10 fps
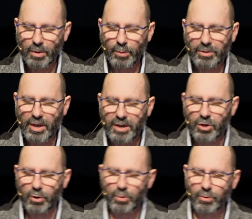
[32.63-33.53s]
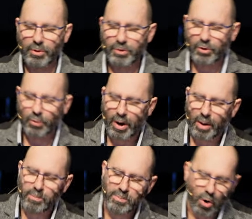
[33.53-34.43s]
We thank you that you are
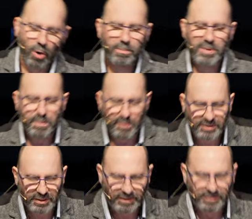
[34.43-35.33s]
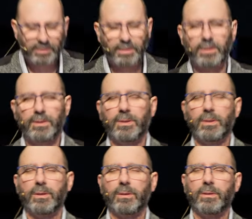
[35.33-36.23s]
omnipotent,
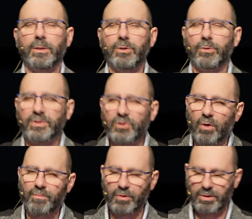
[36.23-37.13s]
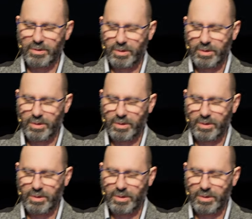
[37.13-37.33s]
that you are sovereign.